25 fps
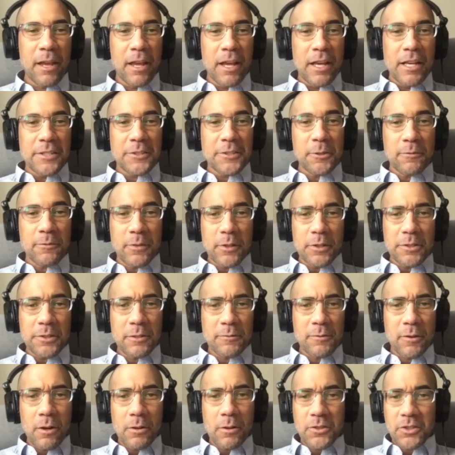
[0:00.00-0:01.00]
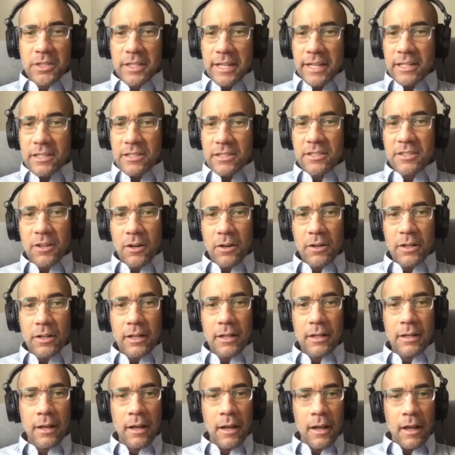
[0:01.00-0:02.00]
So, first of all, just to get us
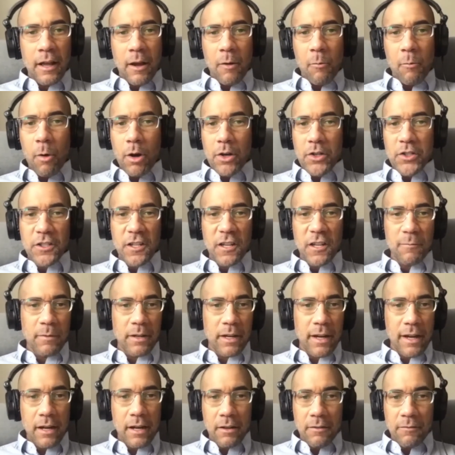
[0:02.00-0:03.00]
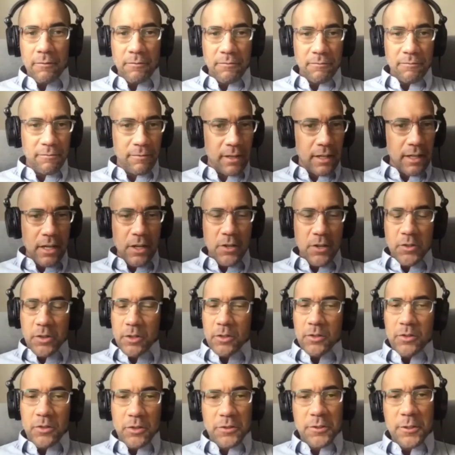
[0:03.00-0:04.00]
started, why don't you give me kind of
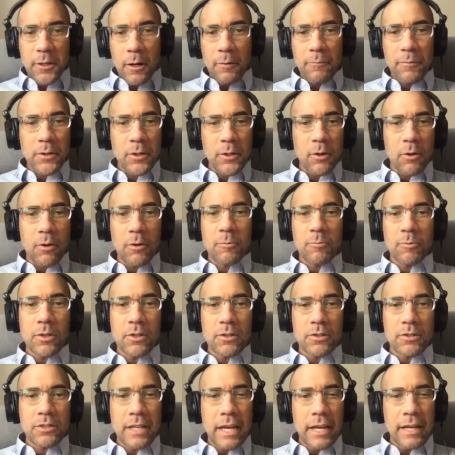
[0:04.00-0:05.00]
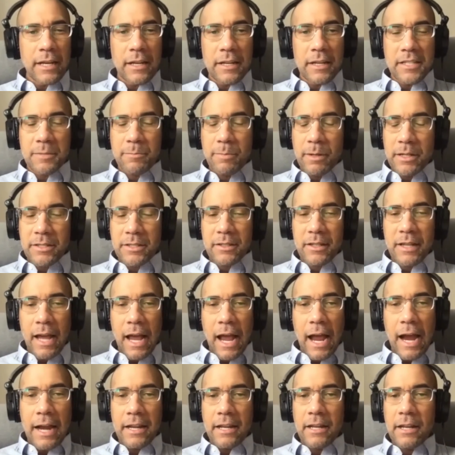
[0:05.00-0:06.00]
introduce yourself in your own words and especially
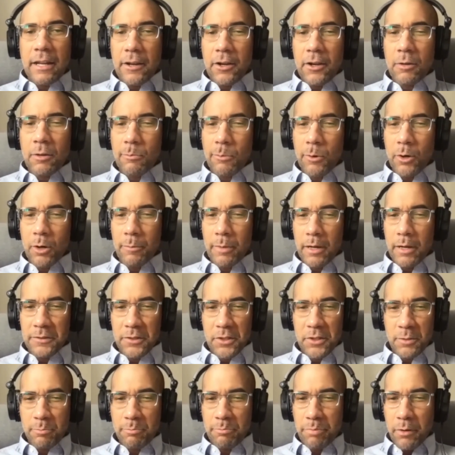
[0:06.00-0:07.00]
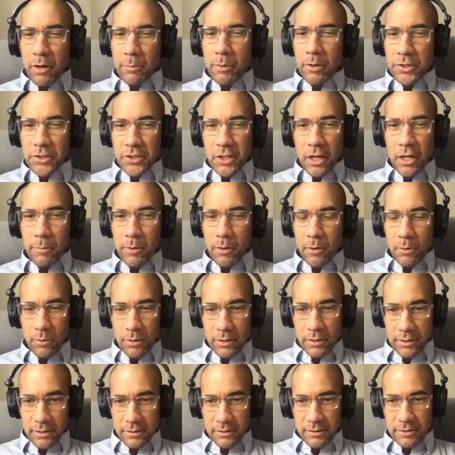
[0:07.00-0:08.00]
i need to hear more about this barbershop chorus